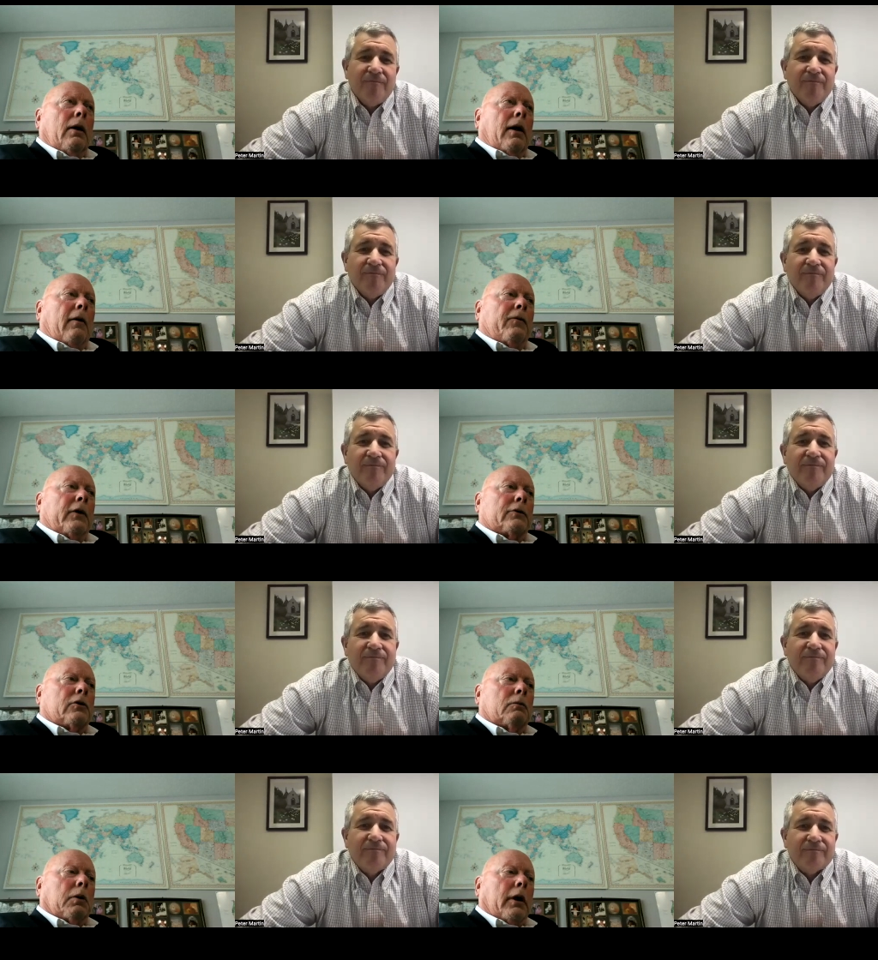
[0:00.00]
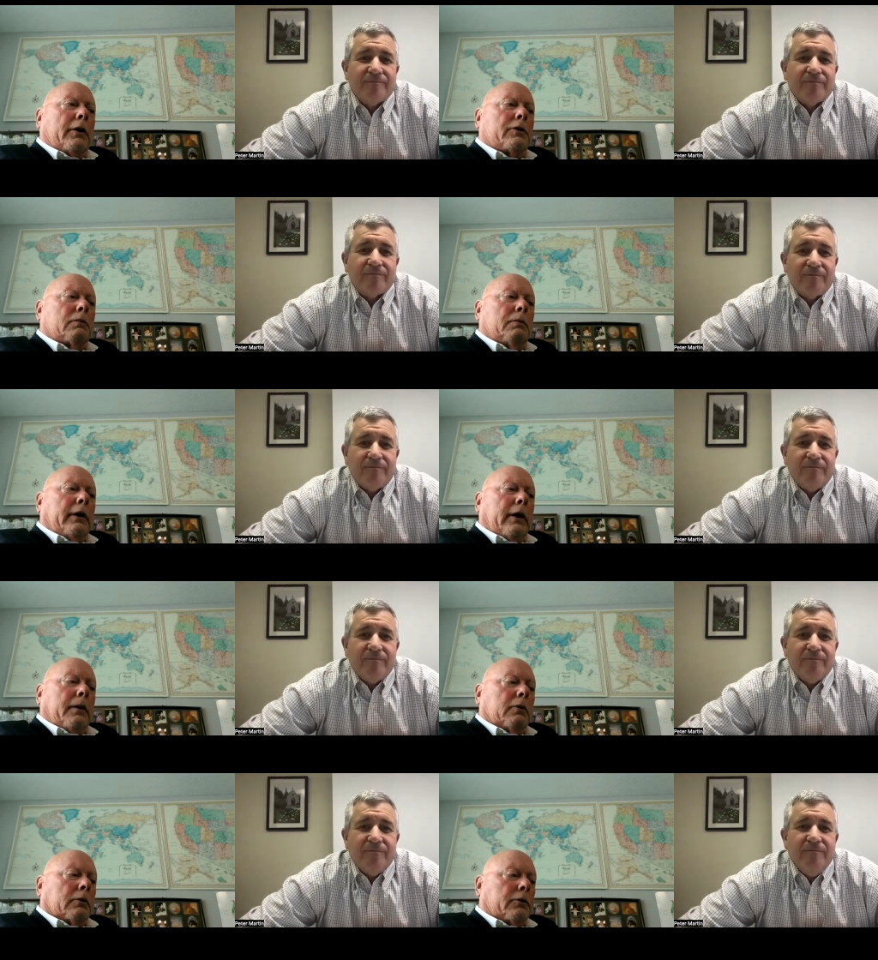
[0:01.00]
Speaker 1: I felt so blessed to be
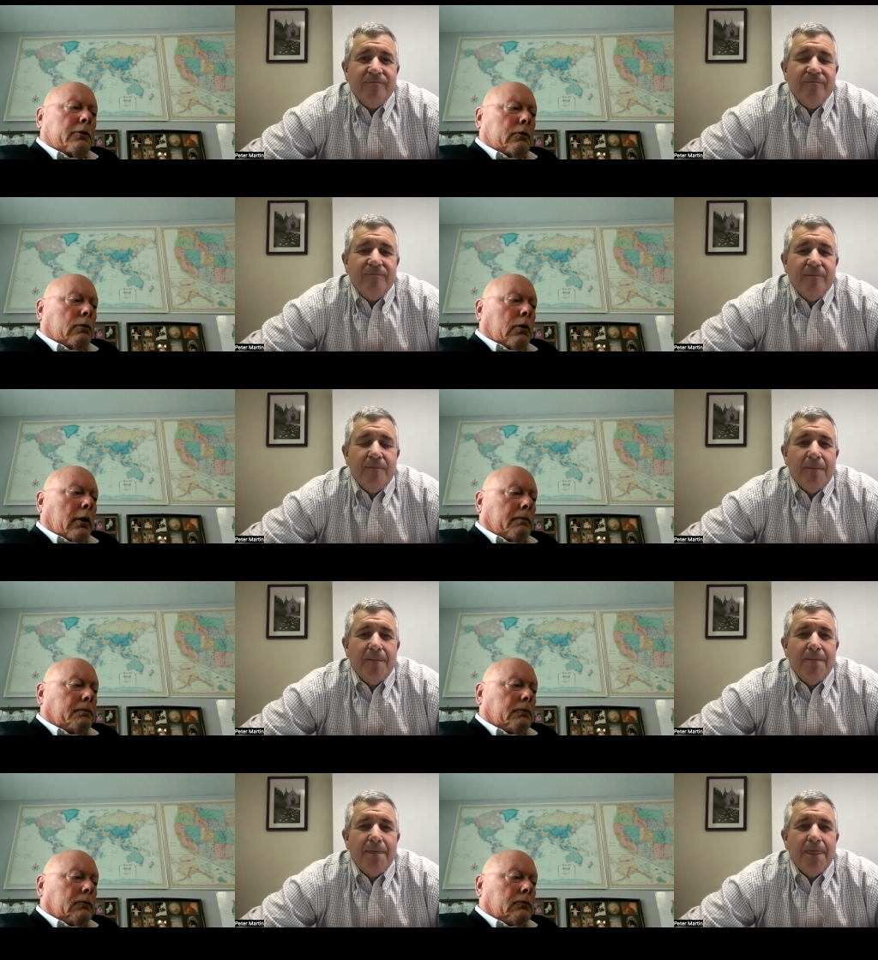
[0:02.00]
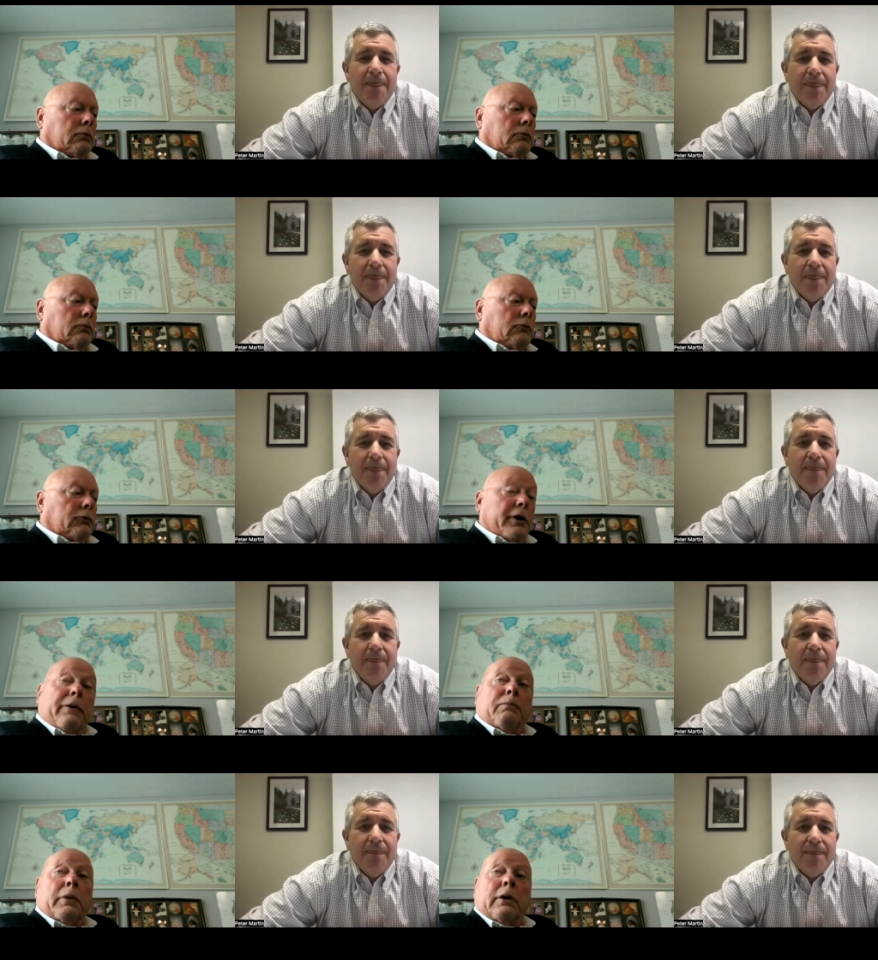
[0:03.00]
able to, uh, to
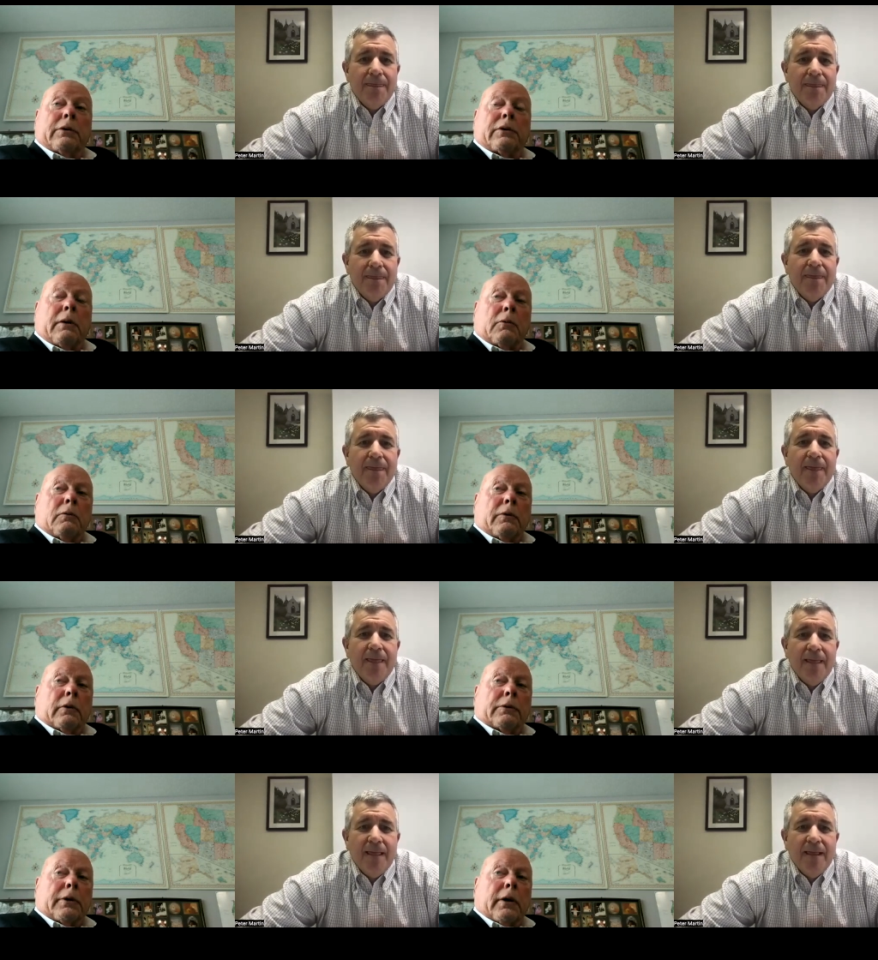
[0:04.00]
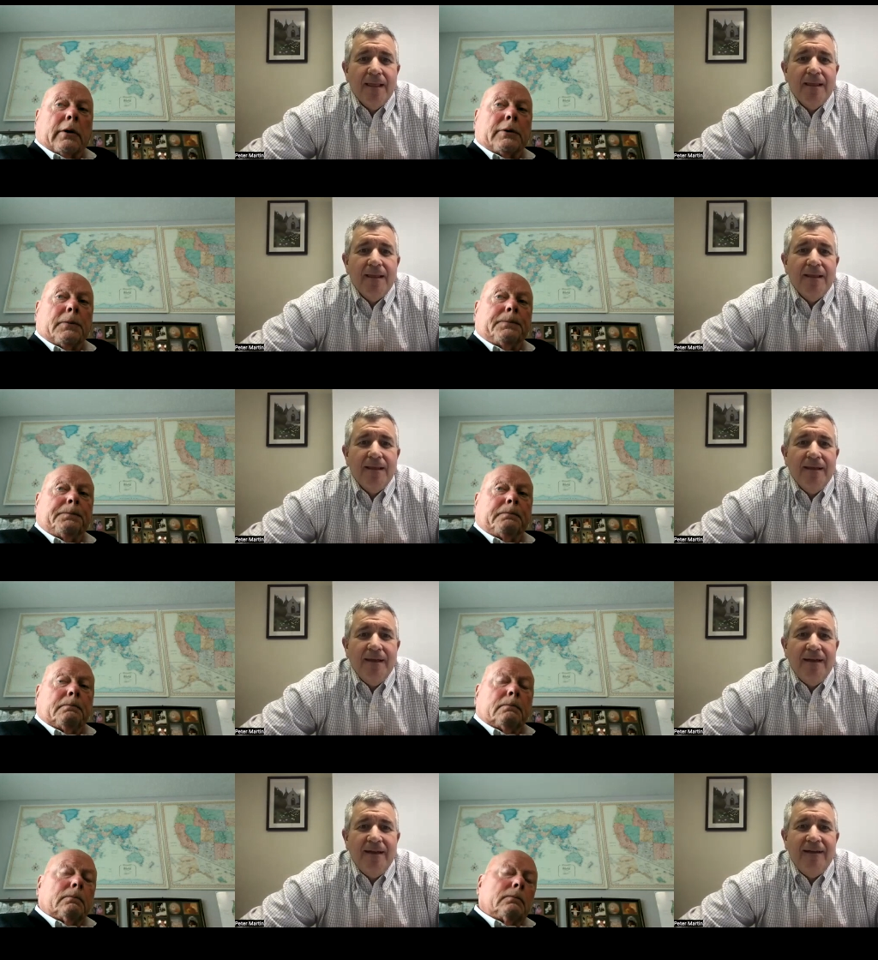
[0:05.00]
even be in the same room with those guys.
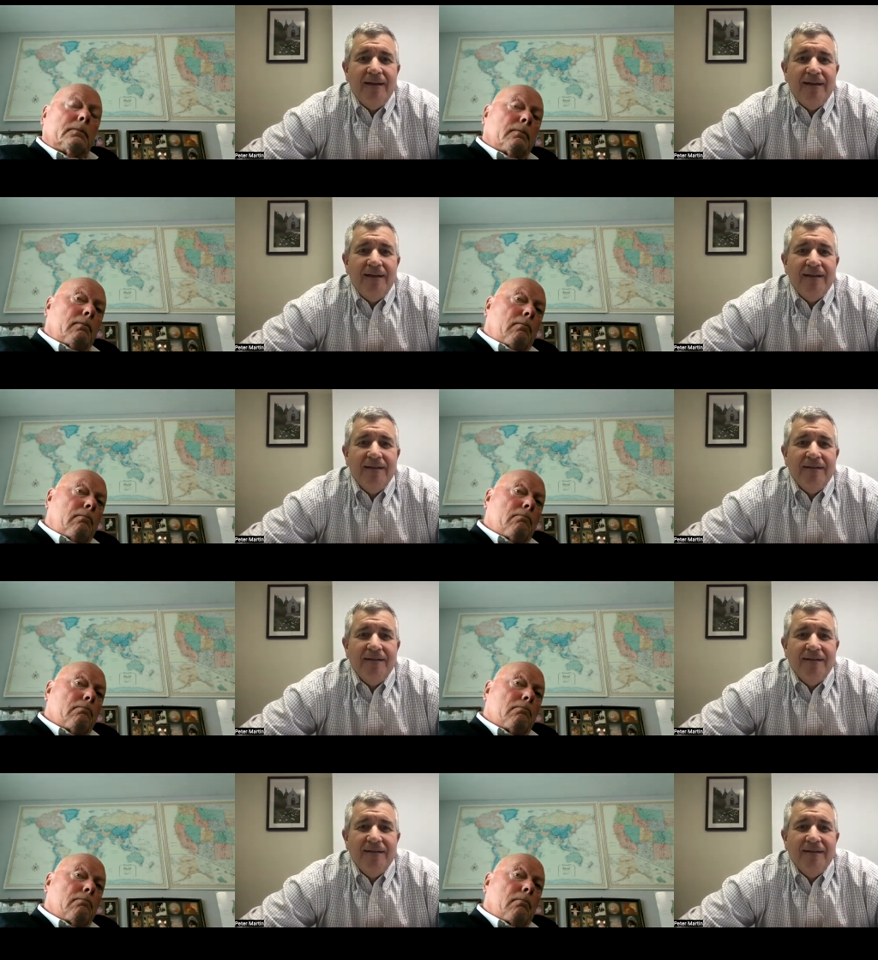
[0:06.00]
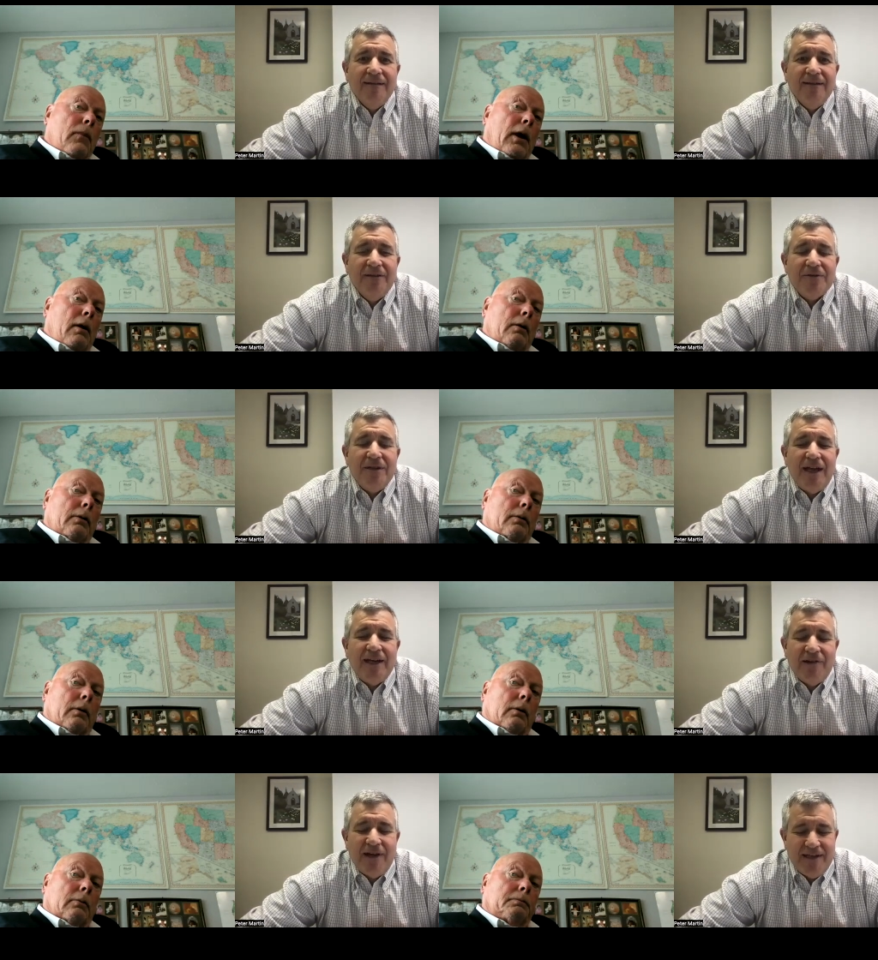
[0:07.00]
Speaker 2: Yeah, there's a lot
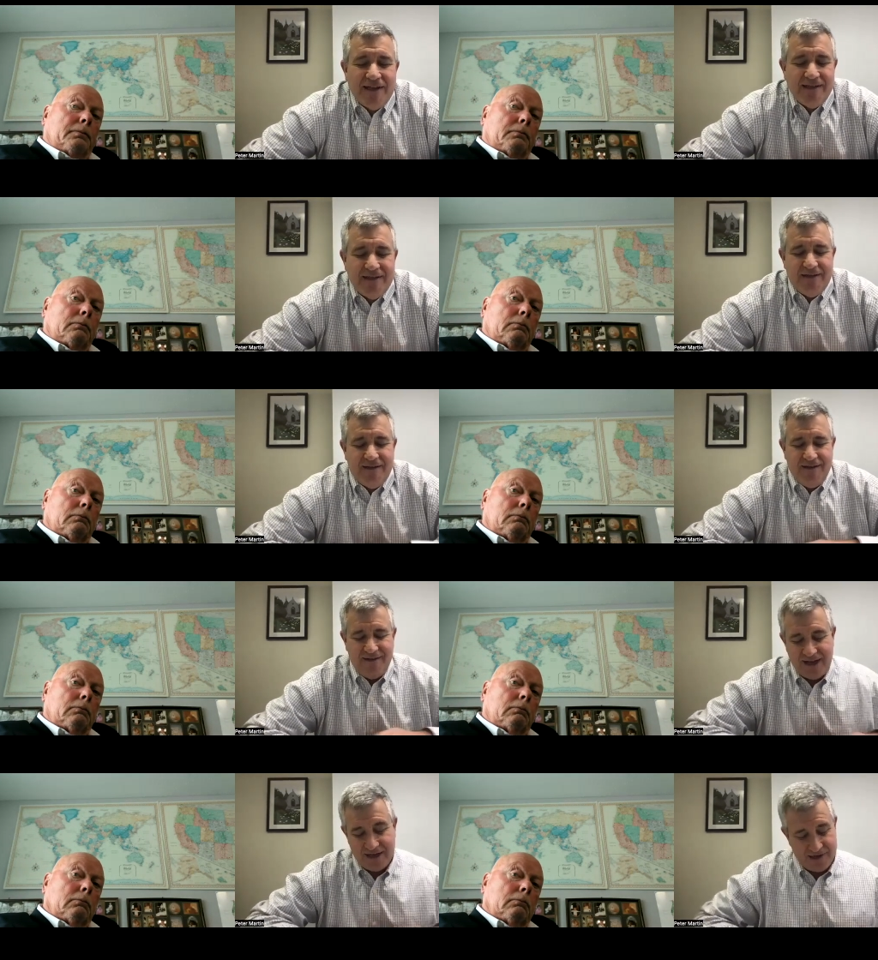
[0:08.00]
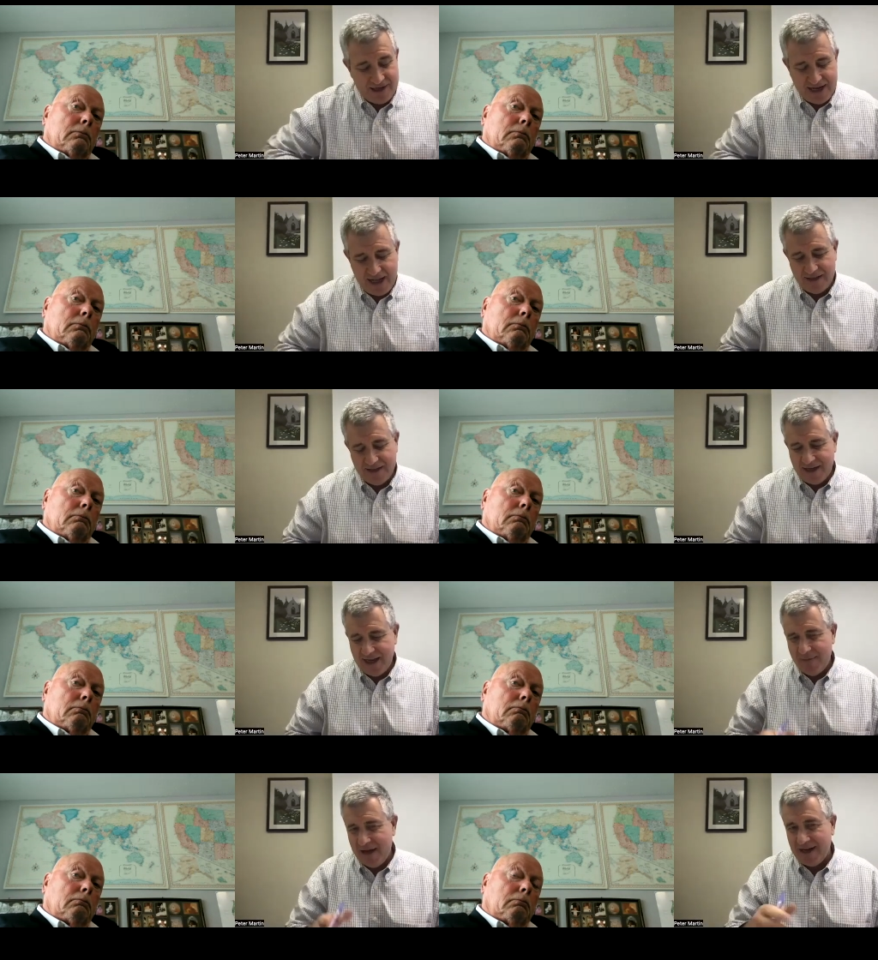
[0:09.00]
of great a lot of great talent that
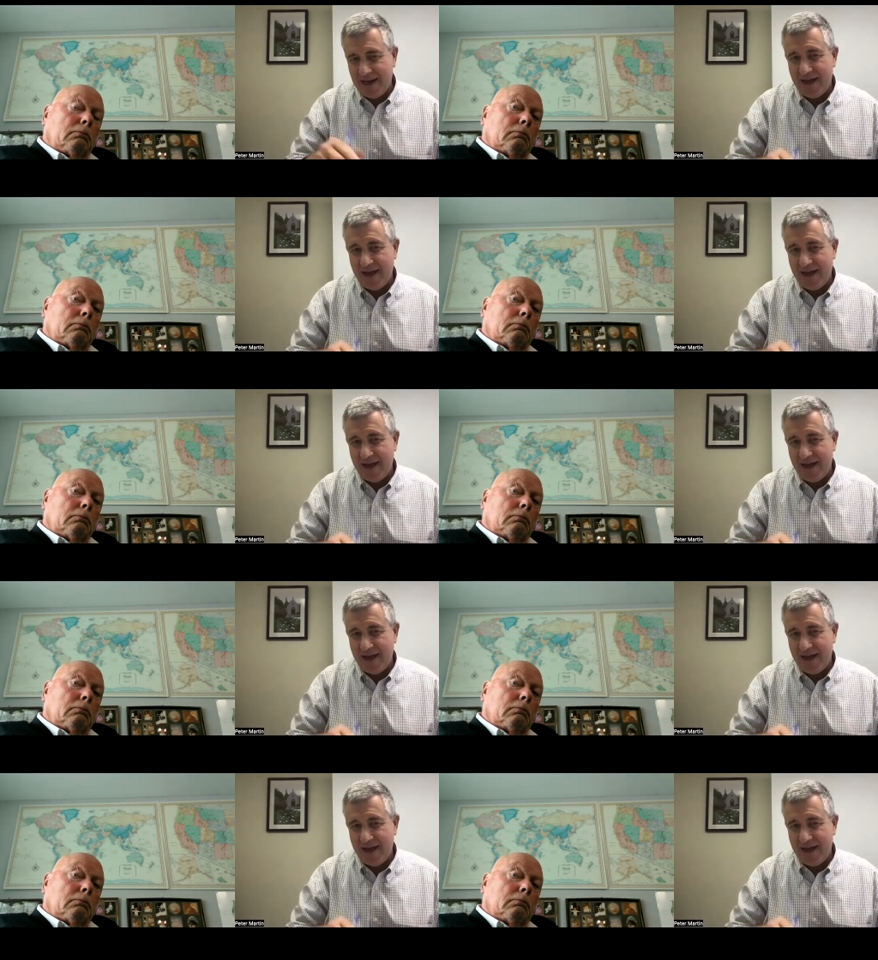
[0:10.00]
came out of